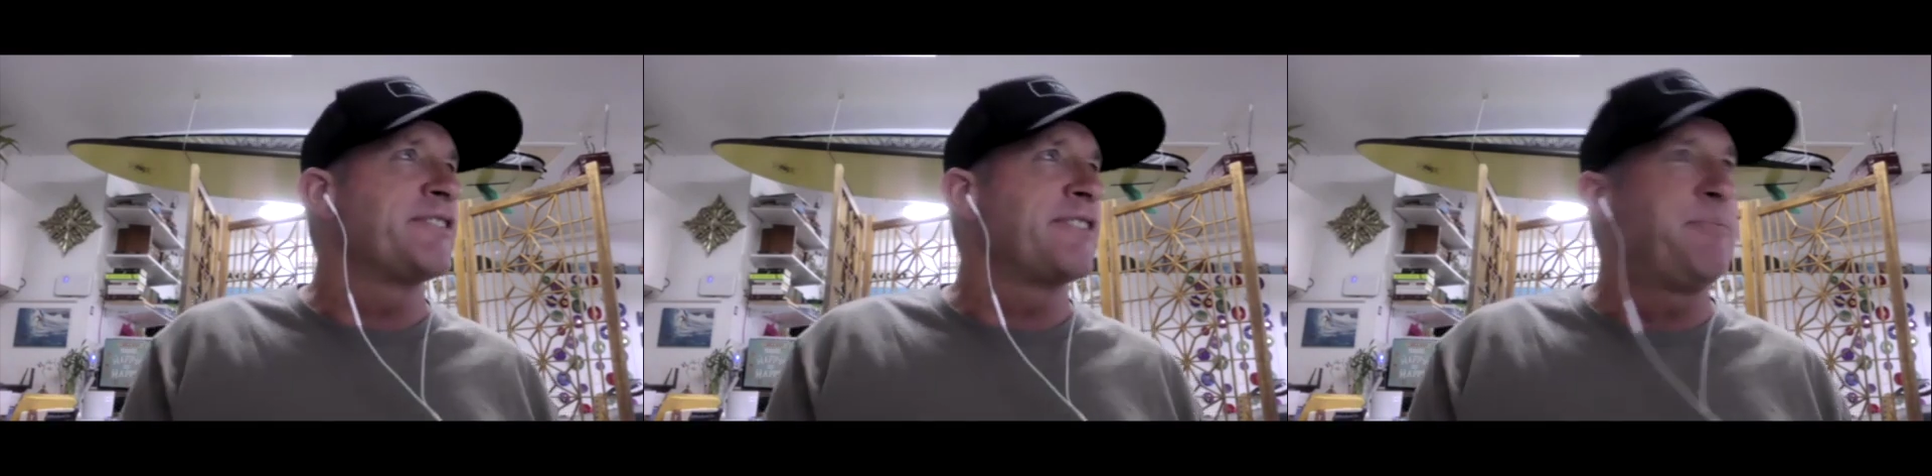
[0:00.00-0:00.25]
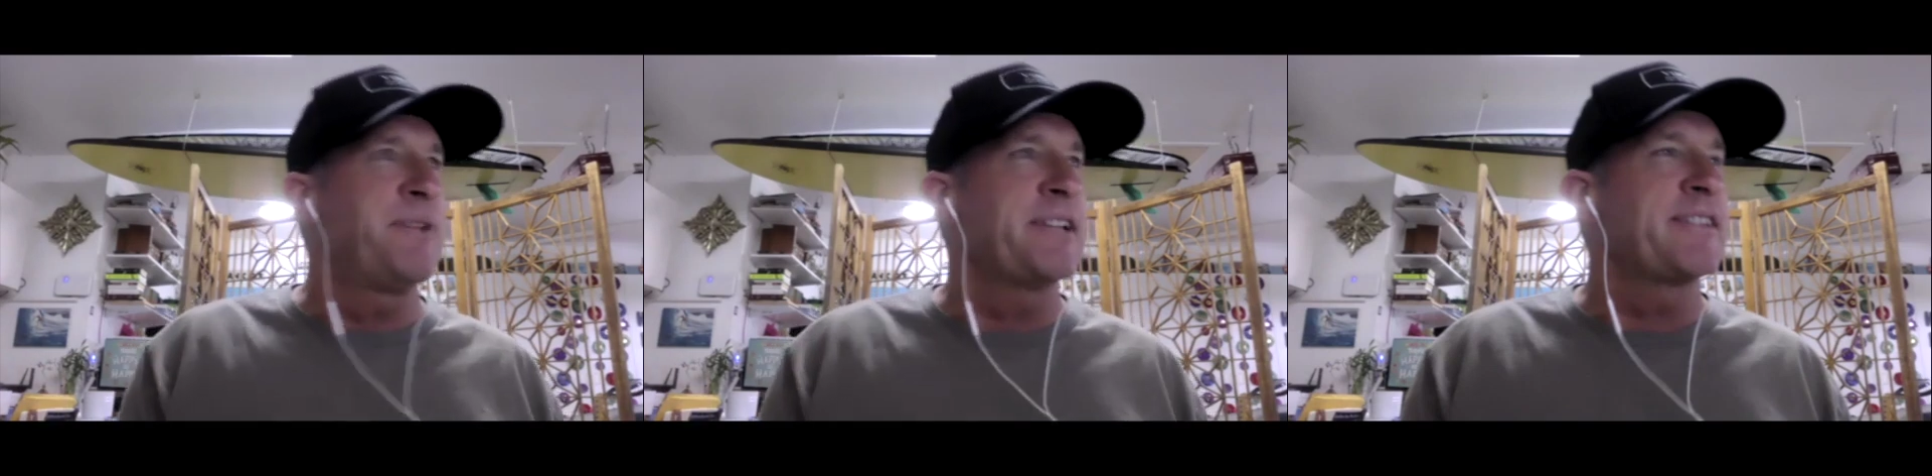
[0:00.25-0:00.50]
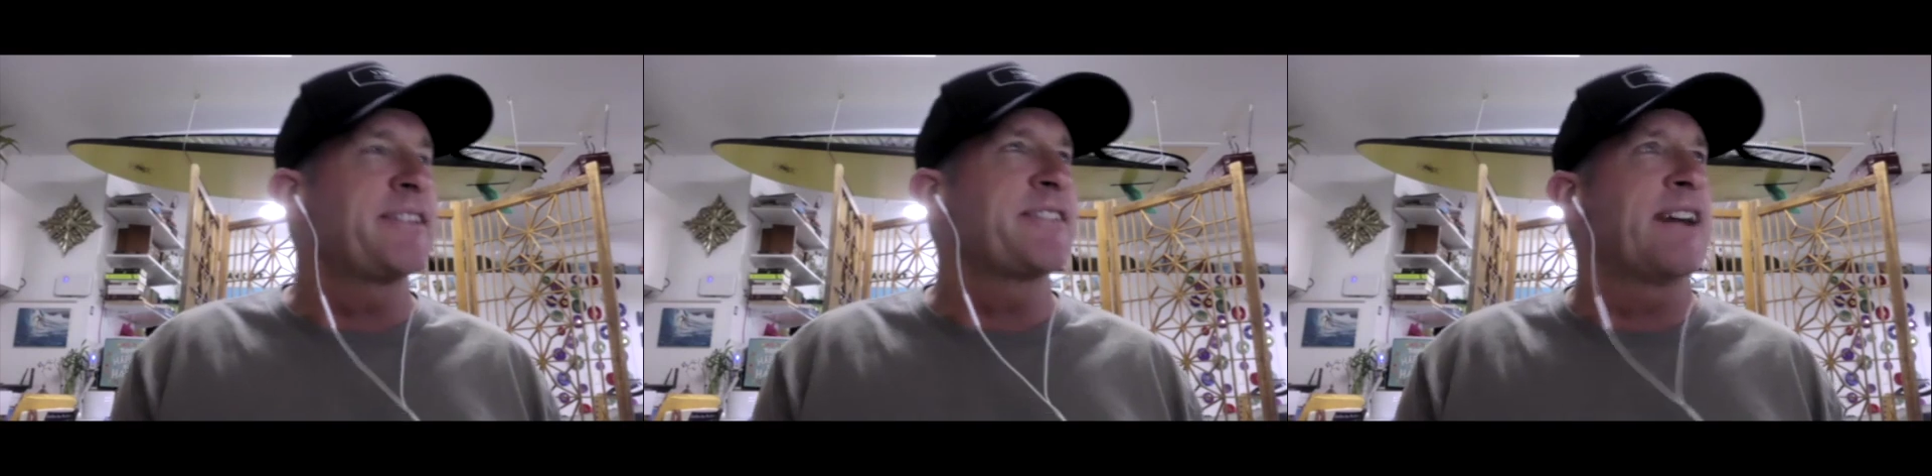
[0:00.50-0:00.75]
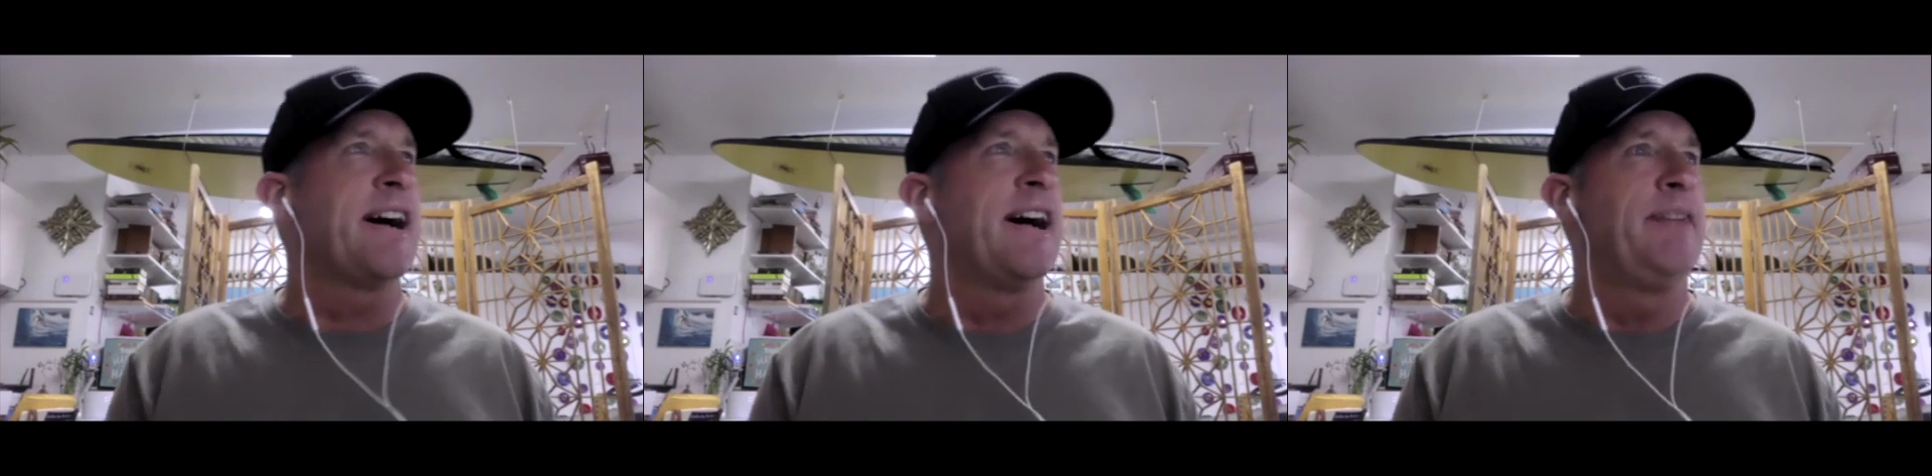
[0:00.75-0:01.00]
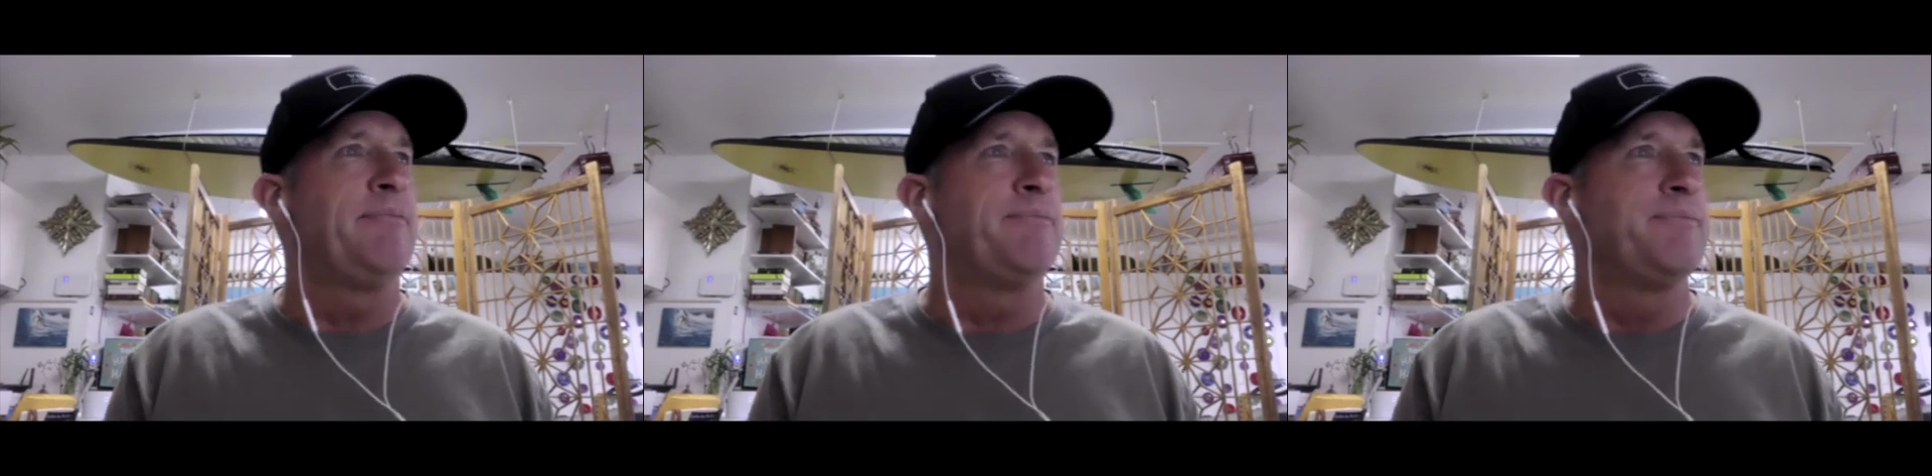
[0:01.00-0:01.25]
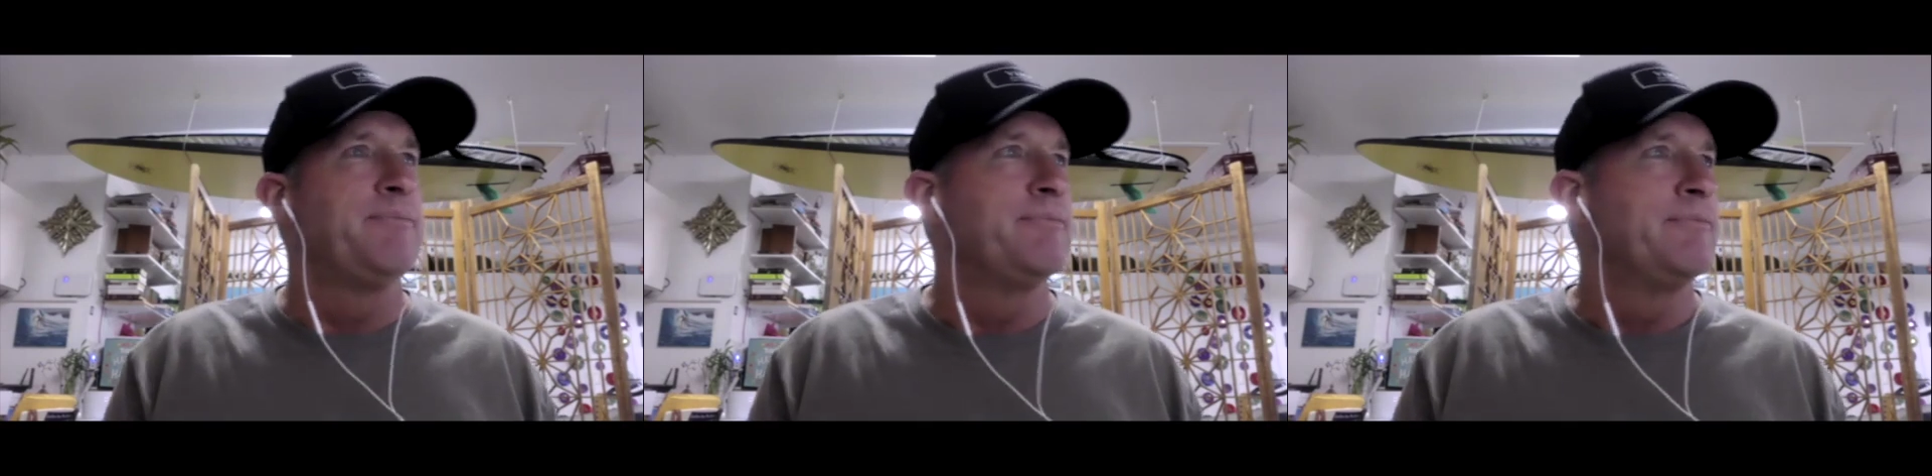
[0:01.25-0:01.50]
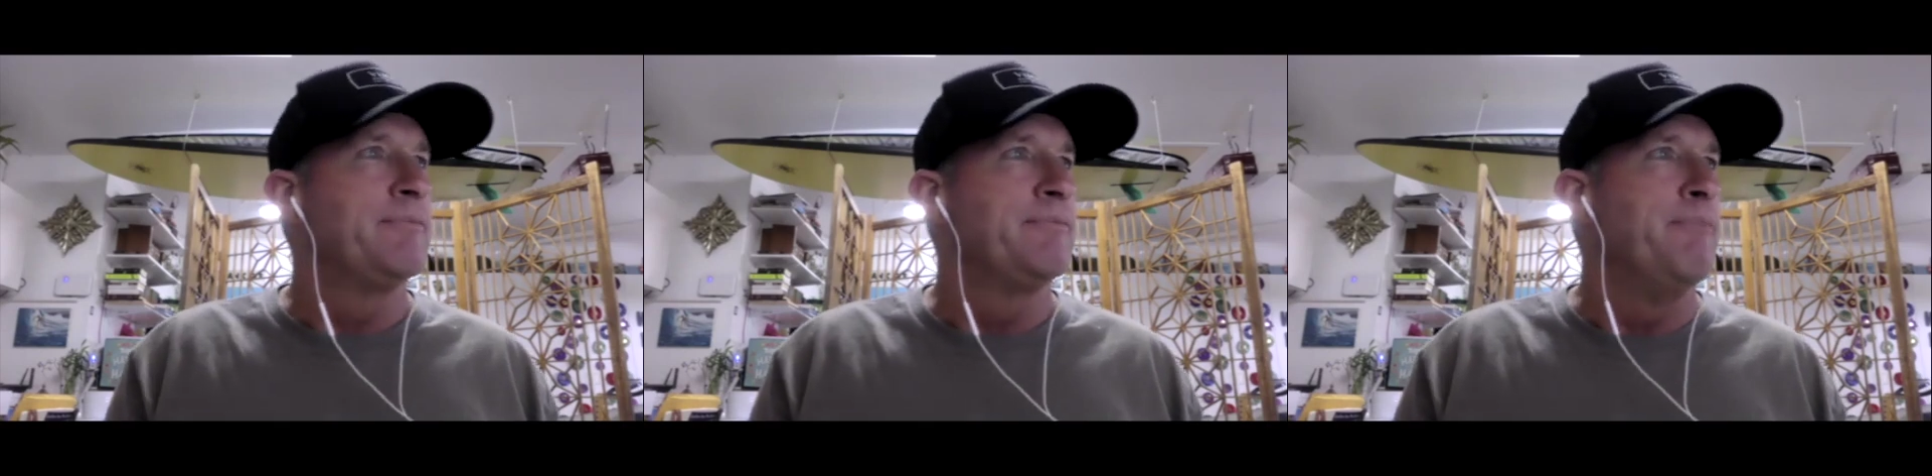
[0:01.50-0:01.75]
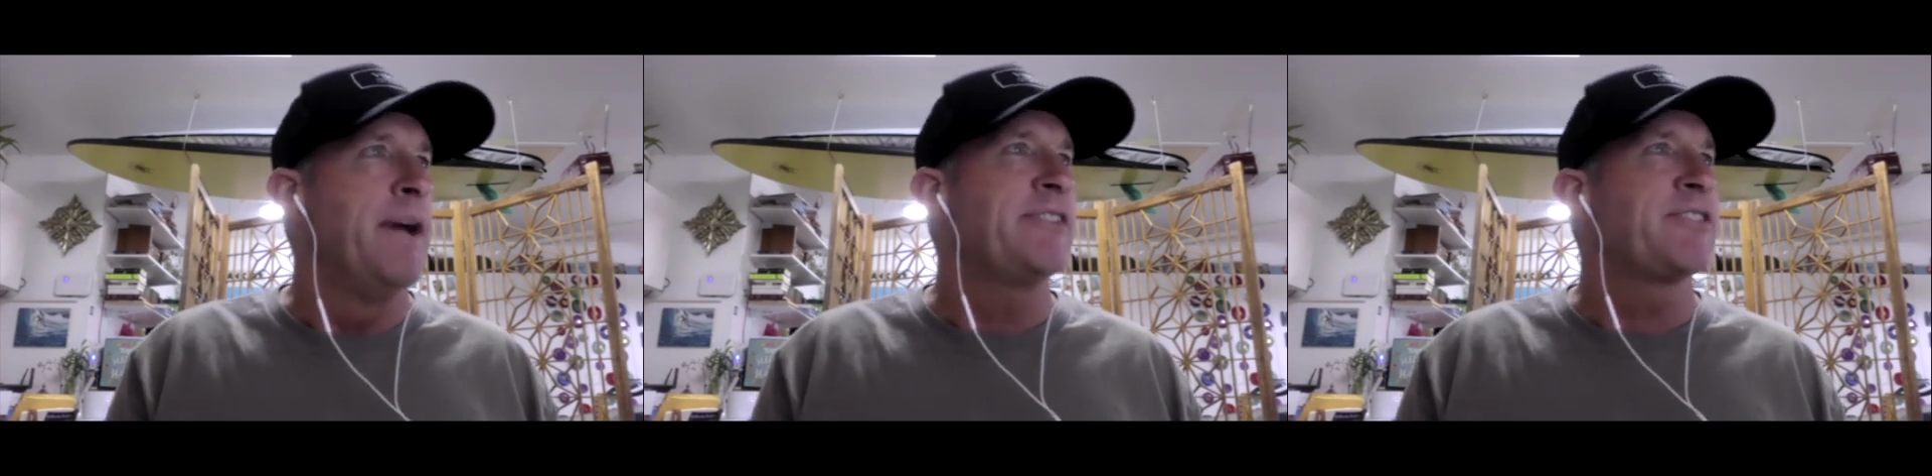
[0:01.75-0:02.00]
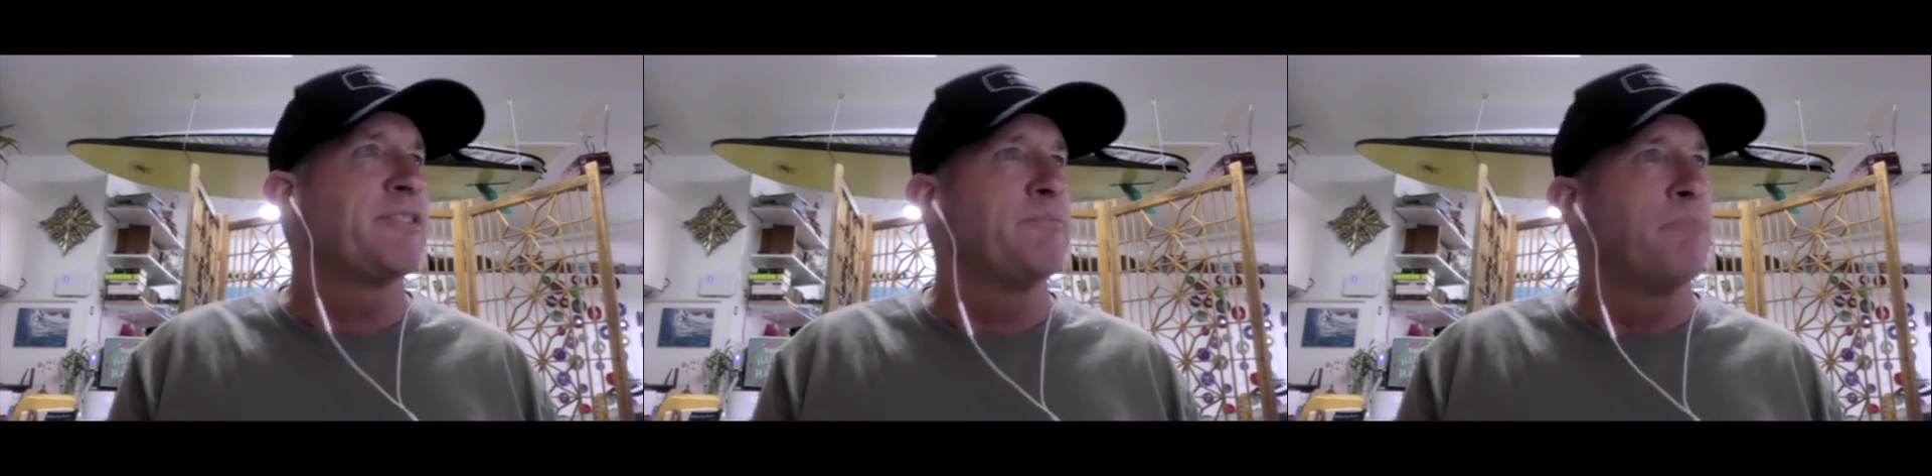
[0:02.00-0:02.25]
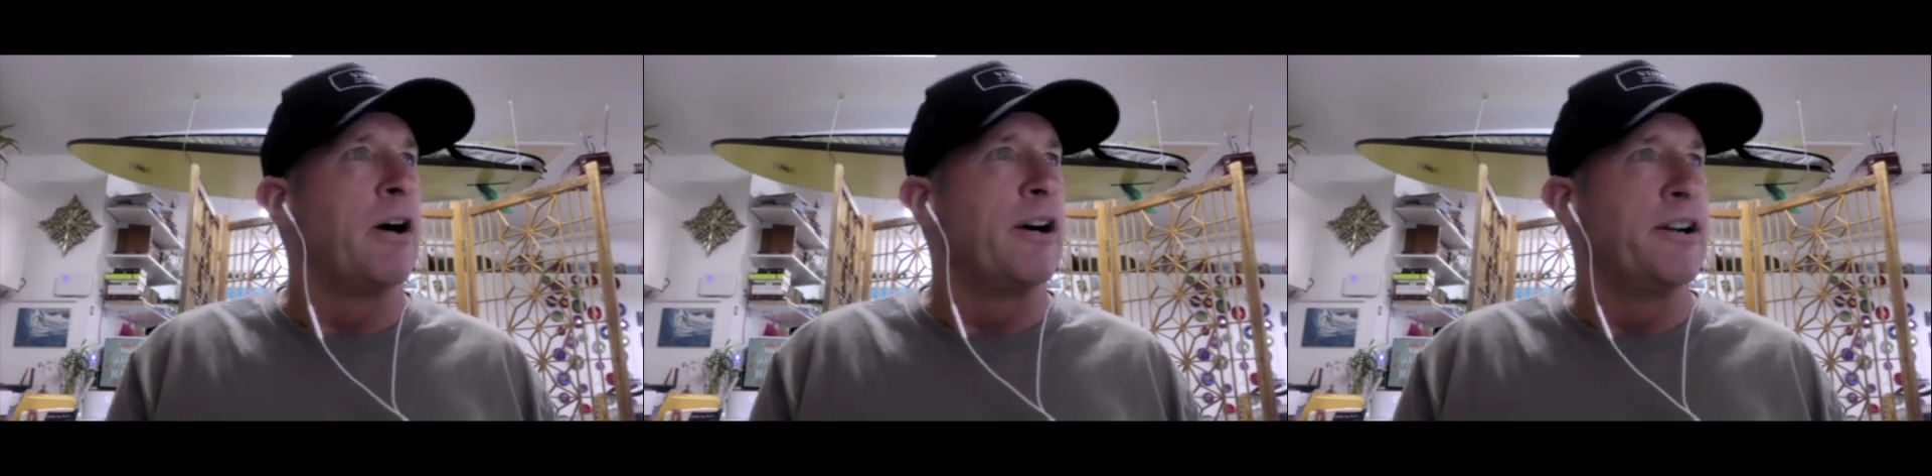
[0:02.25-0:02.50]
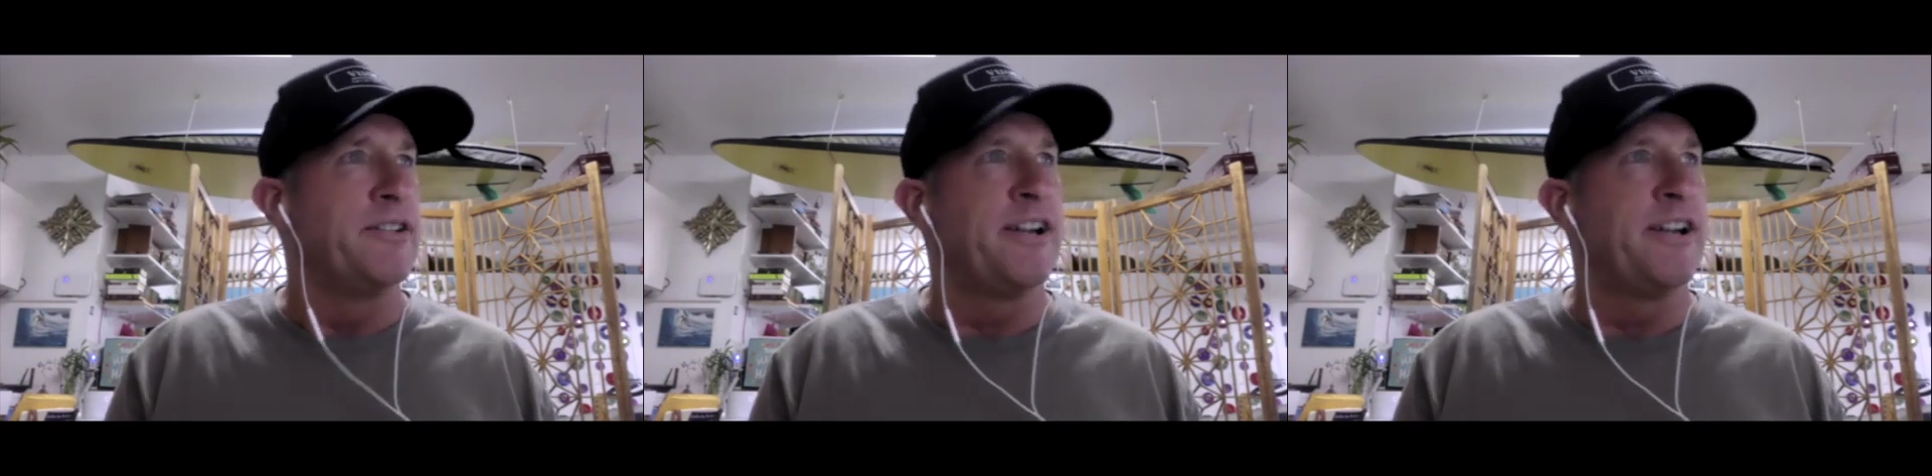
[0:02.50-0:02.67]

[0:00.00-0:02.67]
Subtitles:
they picked this guy, Mason Barnes.